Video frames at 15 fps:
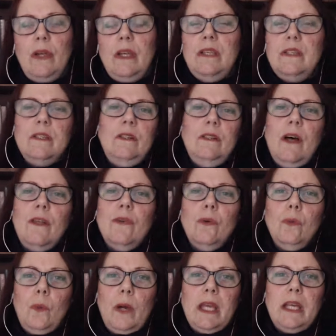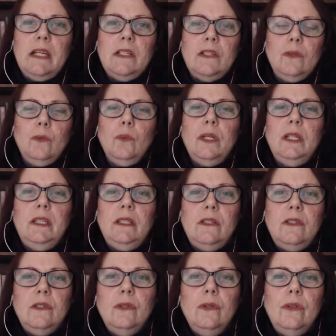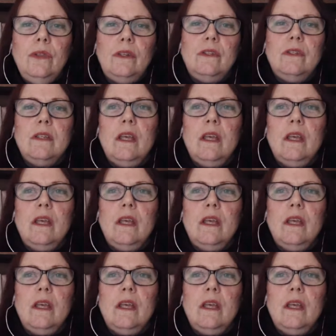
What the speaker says: way to really do this.